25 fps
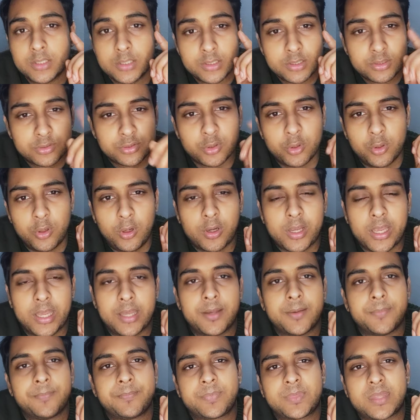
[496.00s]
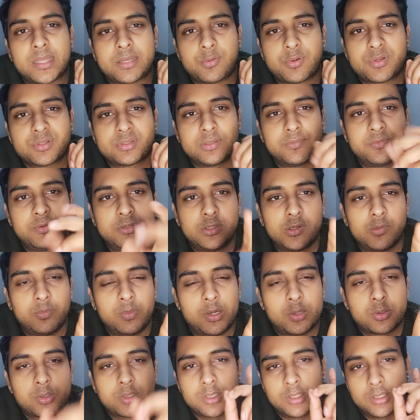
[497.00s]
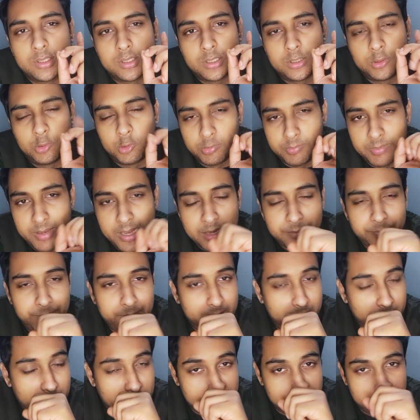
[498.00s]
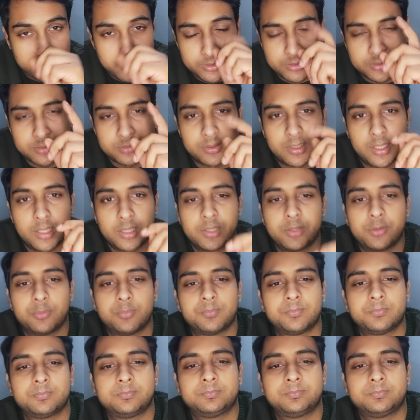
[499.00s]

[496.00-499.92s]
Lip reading: So okay, that was the video about lower back pain and x-rays. Thank you.